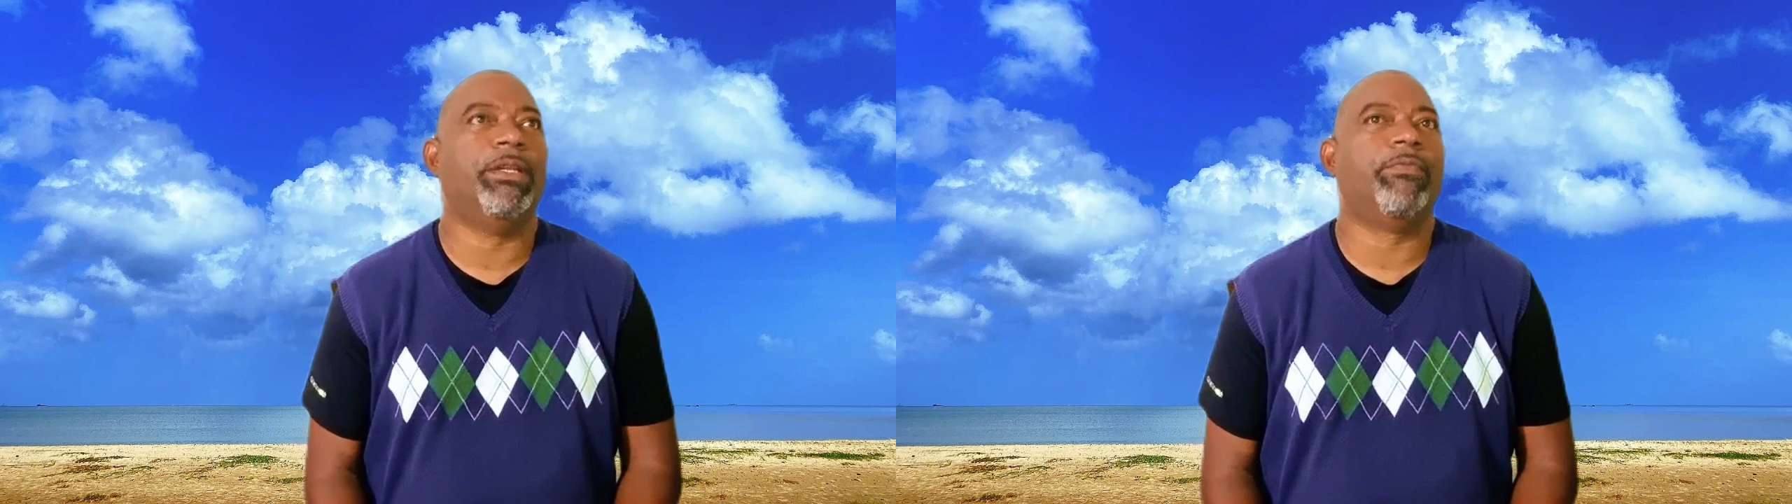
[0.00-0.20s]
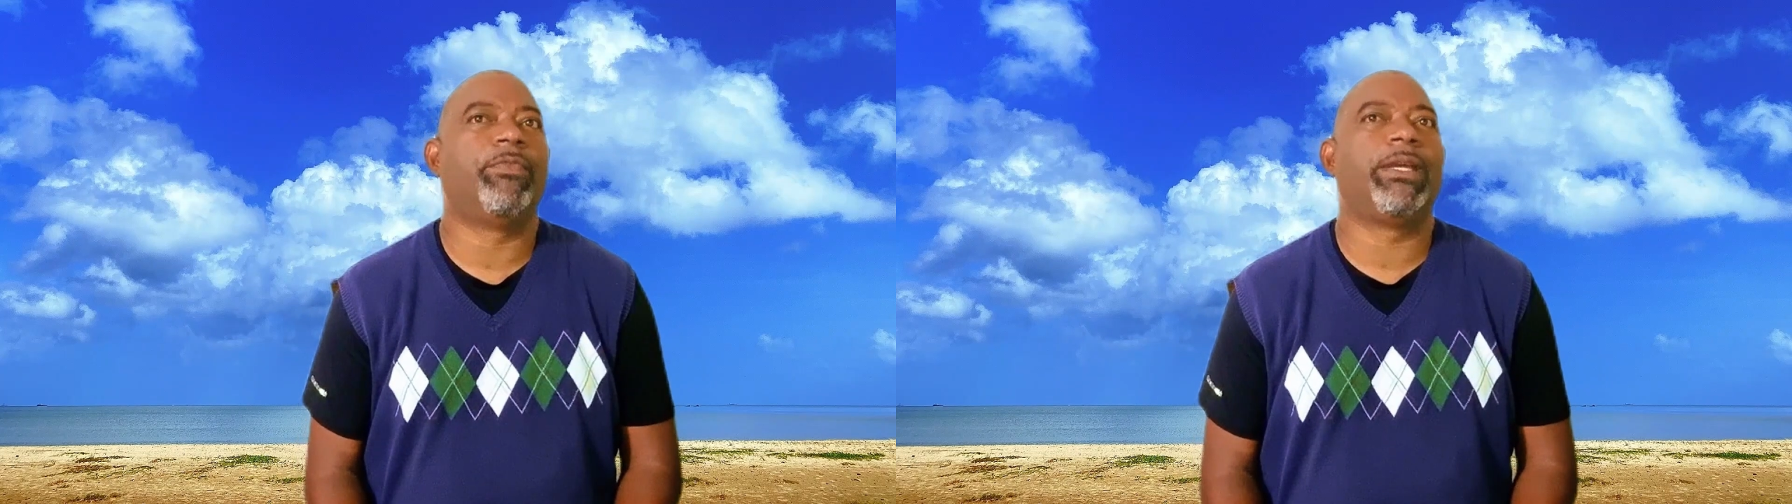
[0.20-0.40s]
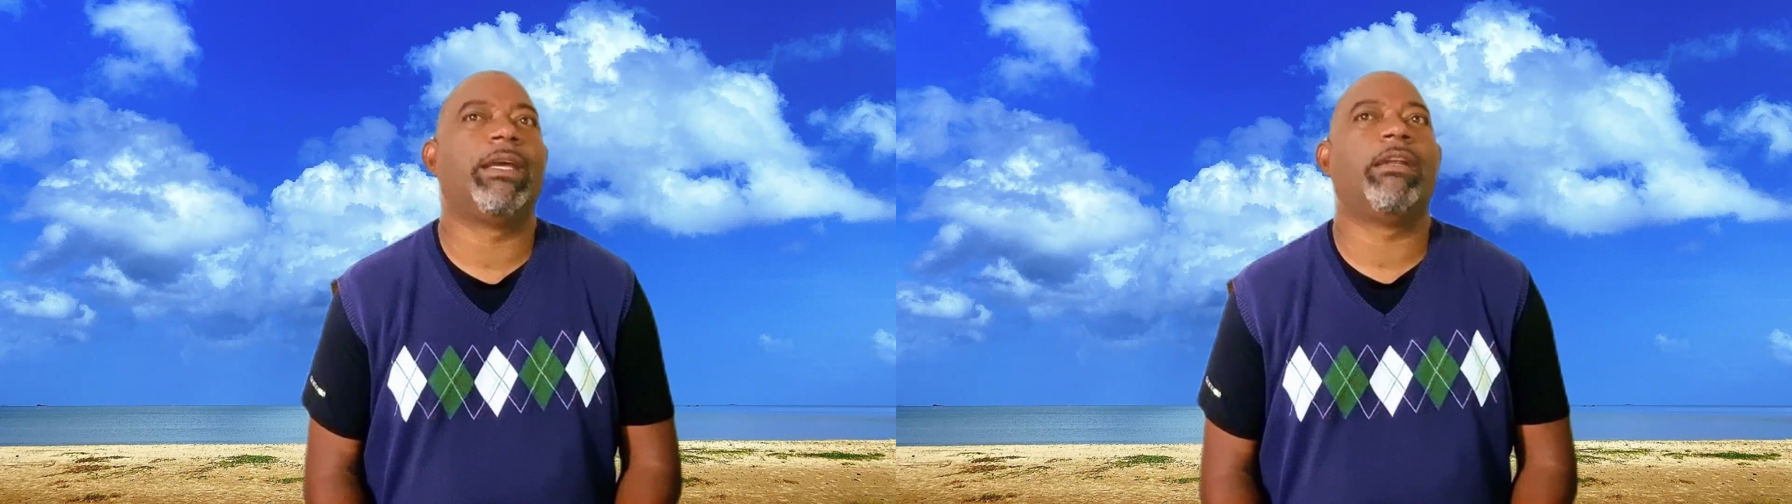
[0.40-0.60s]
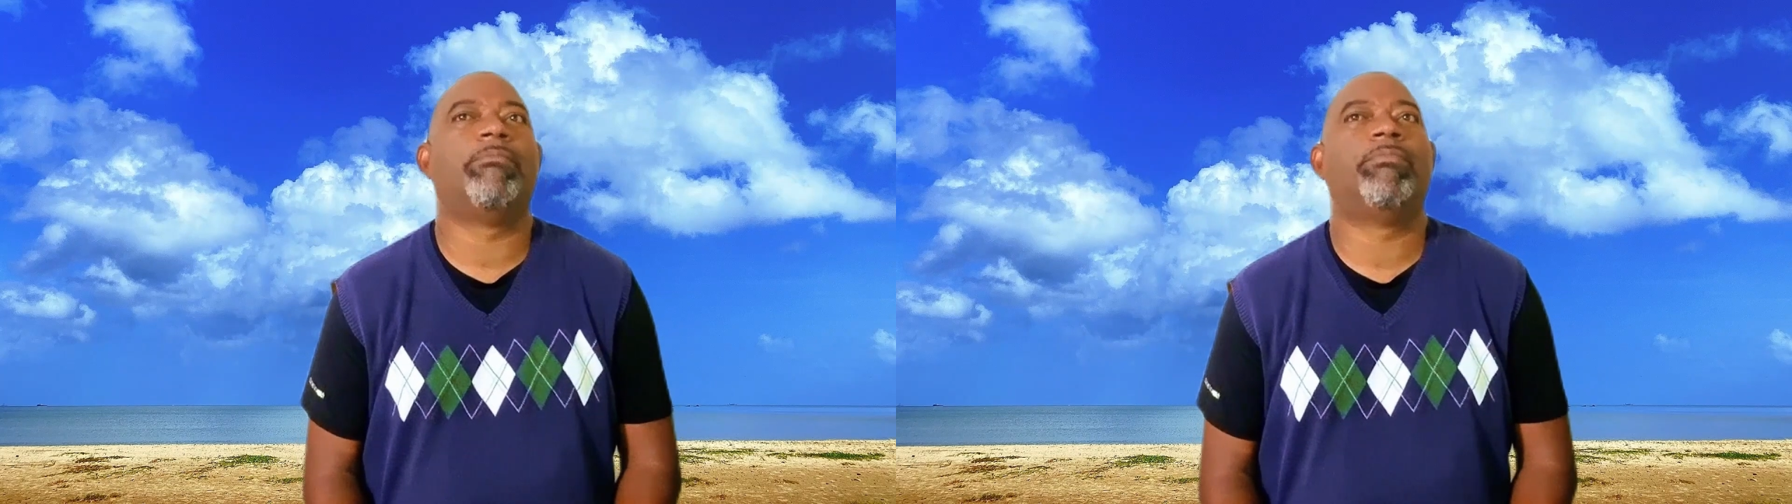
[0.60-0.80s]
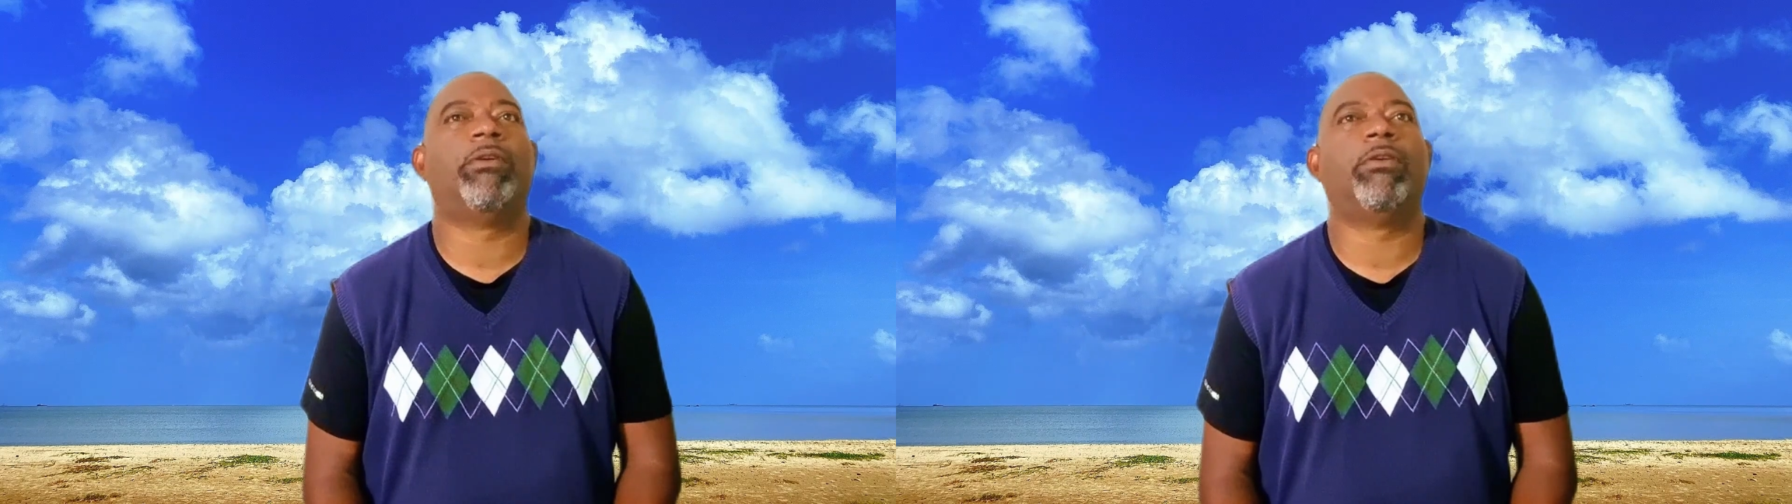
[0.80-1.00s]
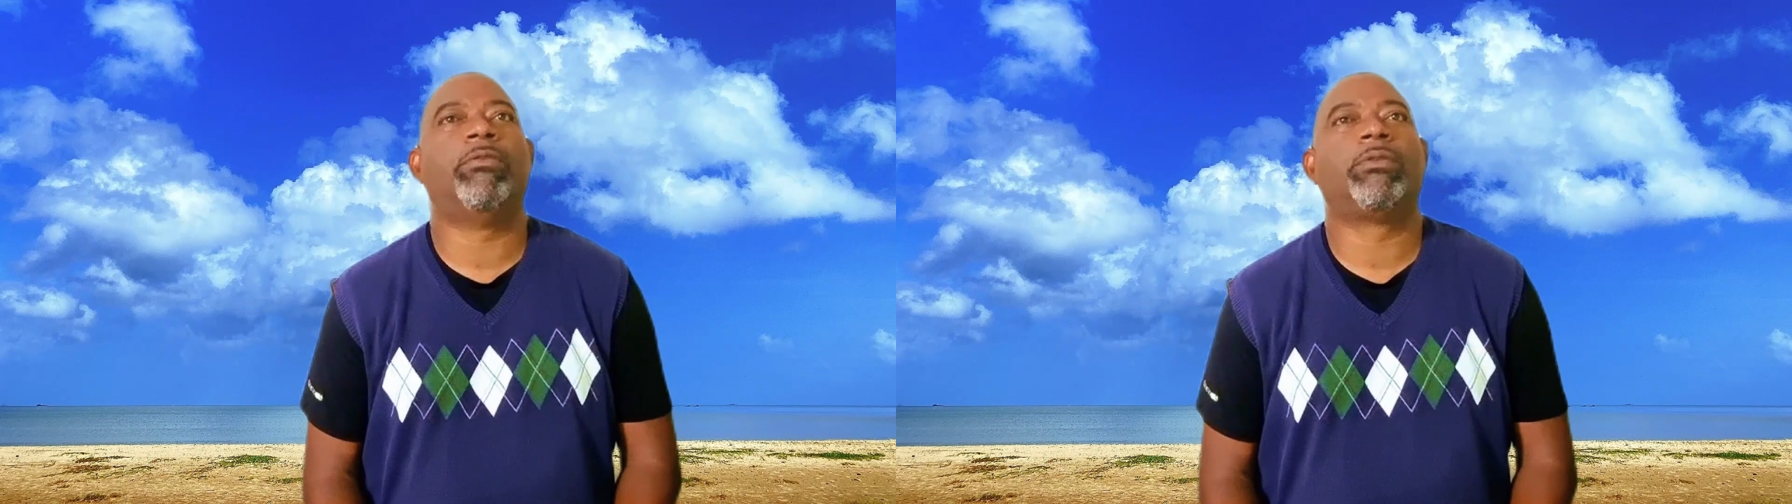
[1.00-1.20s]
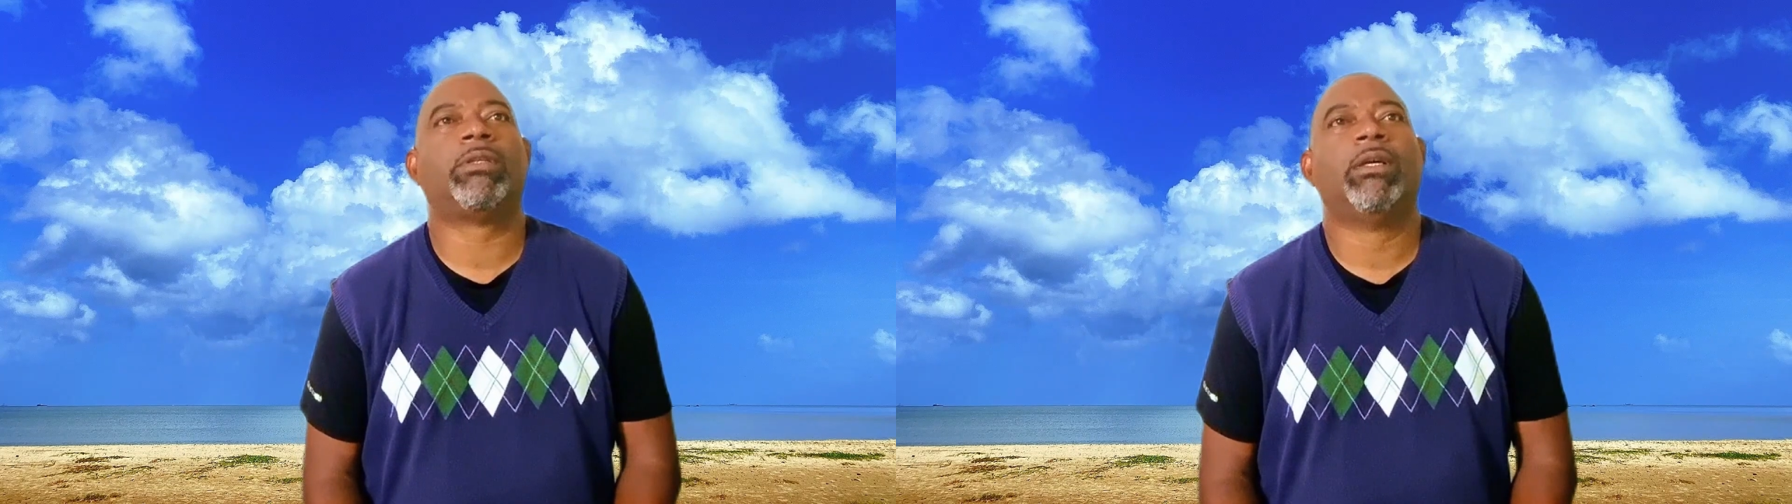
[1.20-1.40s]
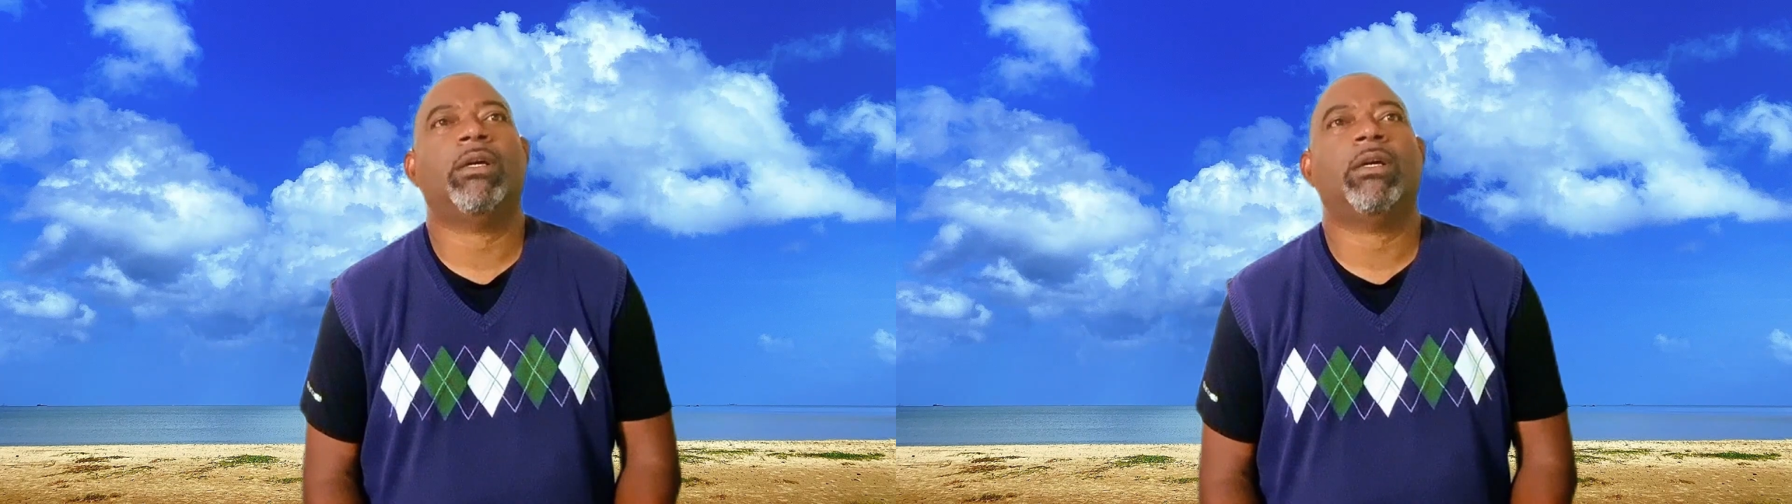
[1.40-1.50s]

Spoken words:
Forget about